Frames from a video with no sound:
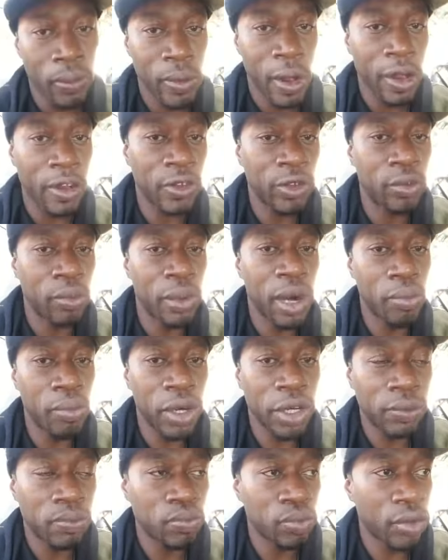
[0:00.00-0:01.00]
I just
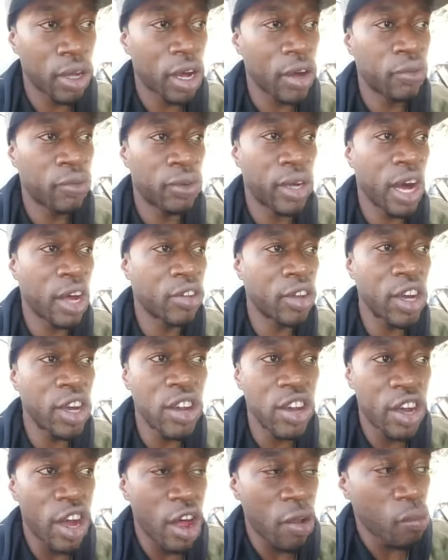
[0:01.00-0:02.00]
remember I forgot to
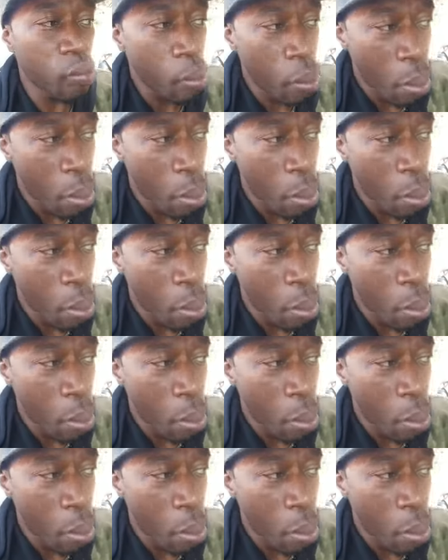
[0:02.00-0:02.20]
eat again.